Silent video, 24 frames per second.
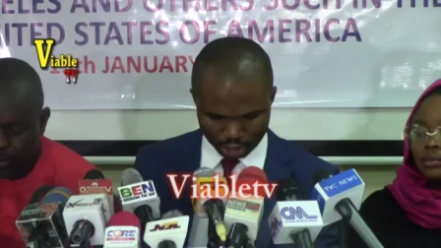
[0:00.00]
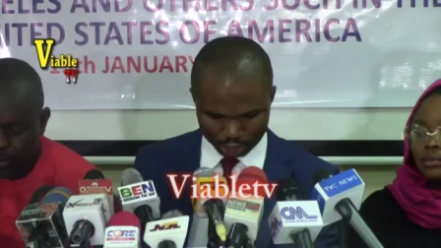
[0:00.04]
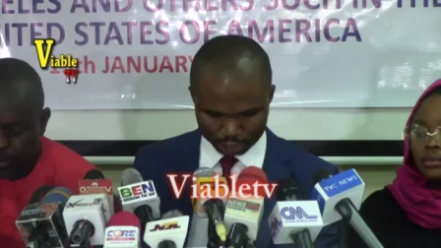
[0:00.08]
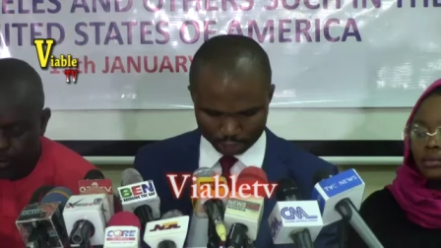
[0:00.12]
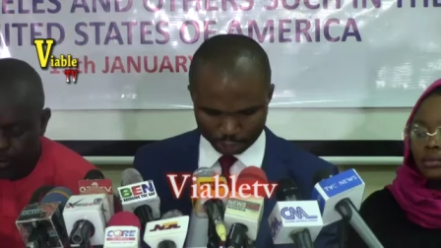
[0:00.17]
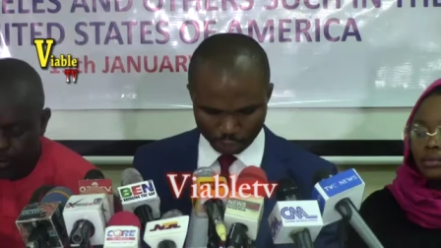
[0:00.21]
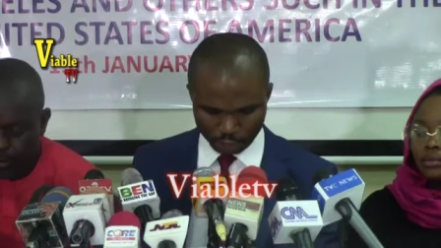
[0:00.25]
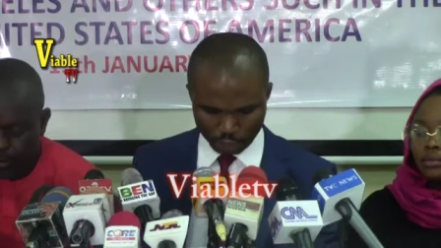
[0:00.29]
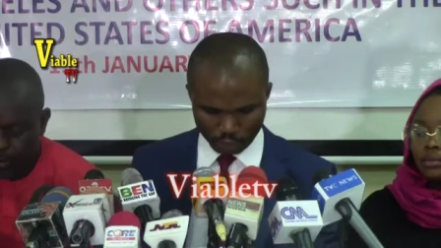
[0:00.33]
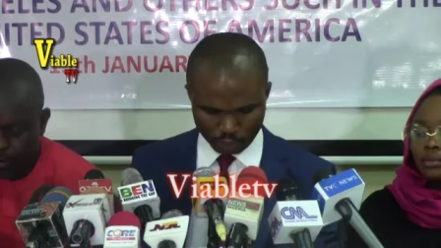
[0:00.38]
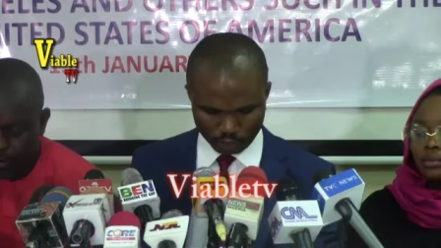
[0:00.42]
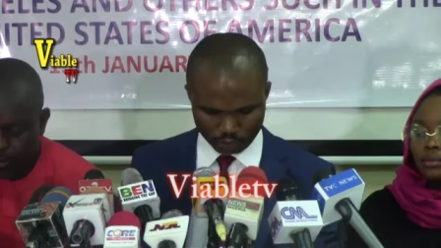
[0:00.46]

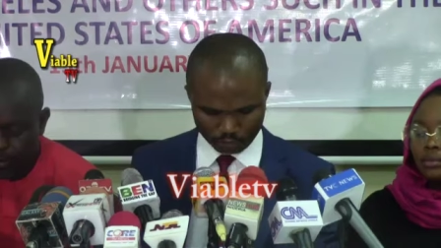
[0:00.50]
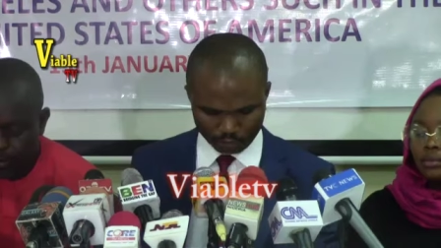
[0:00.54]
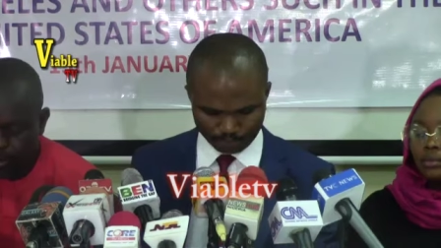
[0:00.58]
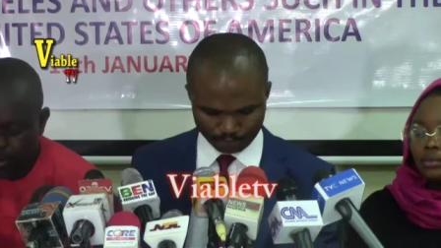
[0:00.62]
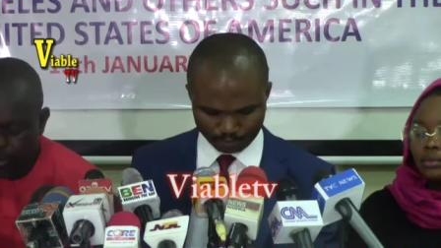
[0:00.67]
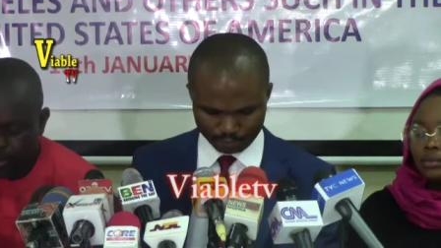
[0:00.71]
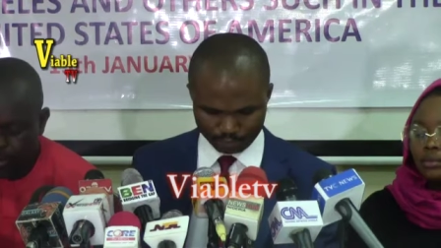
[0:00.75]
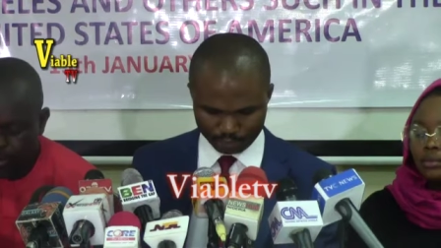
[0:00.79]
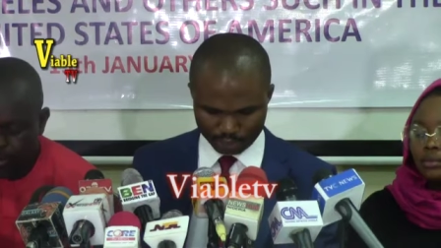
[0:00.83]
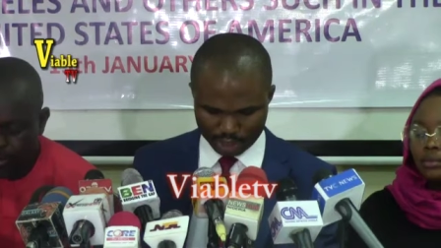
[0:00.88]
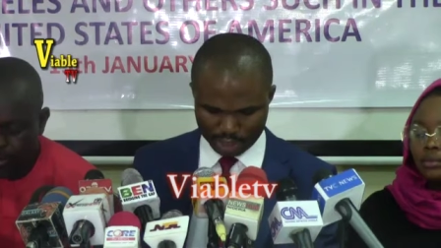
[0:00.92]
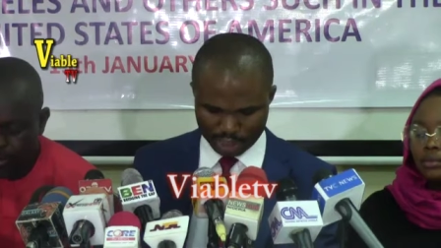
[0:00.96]
Two,
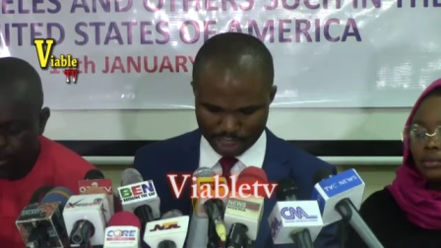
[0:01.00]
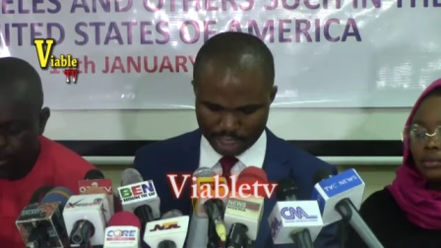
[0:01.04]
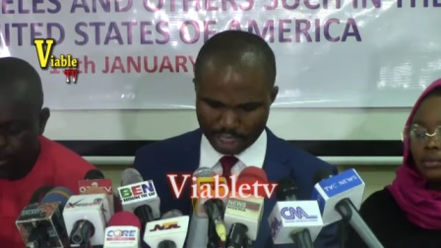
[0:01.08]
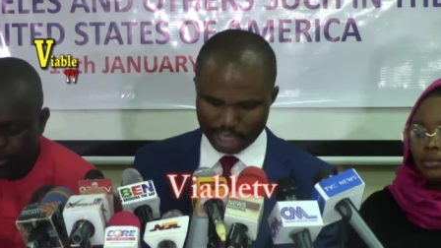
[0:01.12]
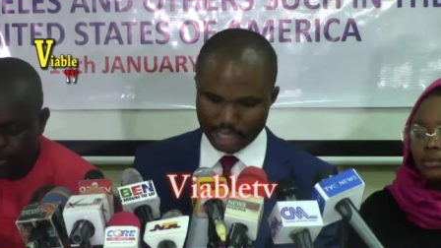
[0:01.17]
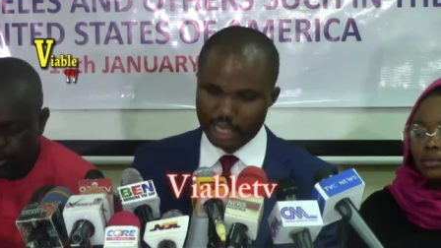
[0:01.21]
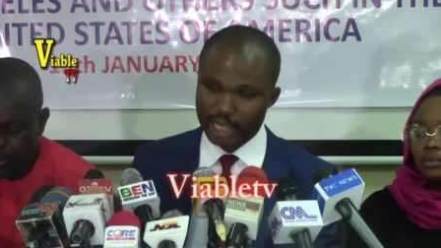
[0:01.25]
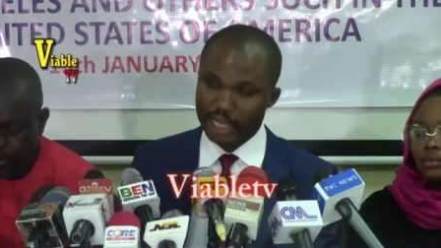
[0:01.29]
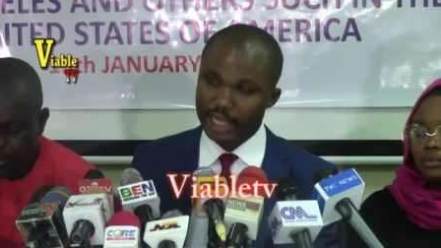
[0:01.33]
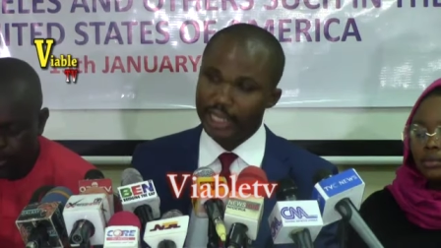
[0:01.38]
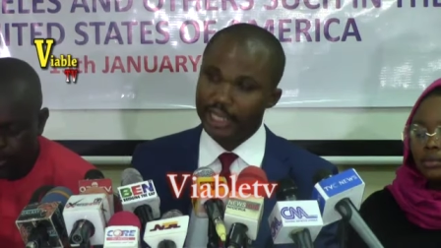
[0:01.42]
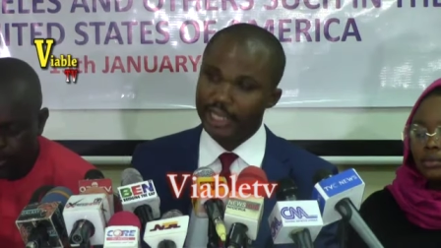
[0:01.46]

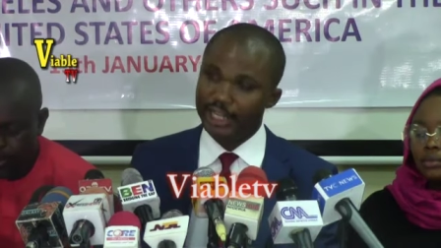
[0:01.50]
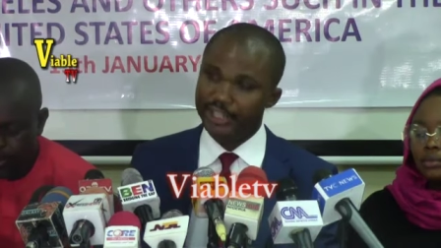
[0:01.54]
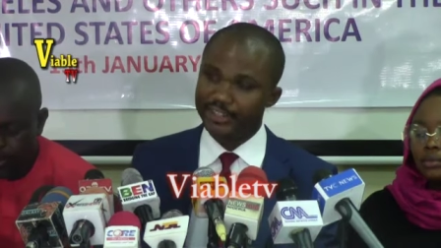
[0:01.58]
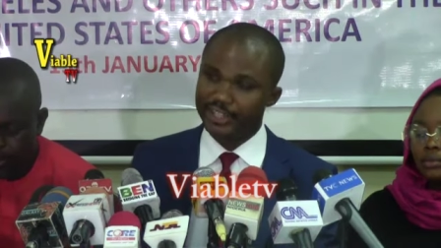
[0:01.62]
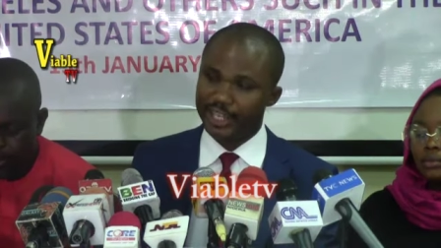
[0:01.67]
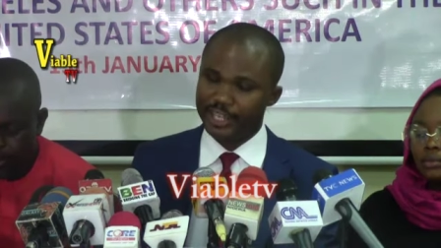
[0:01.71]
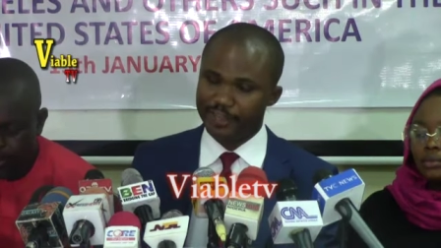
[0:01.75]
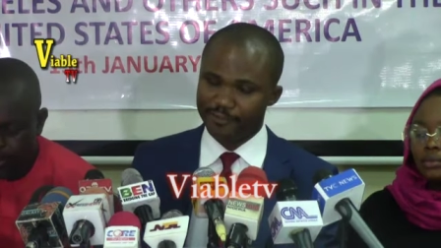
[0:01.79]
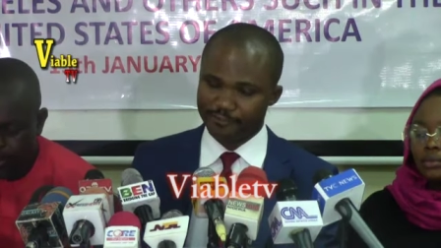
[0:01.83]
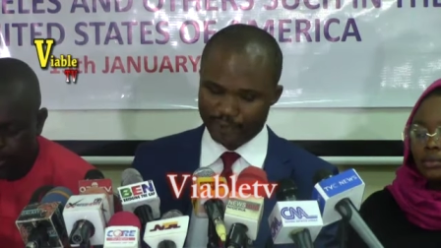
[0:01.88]
in the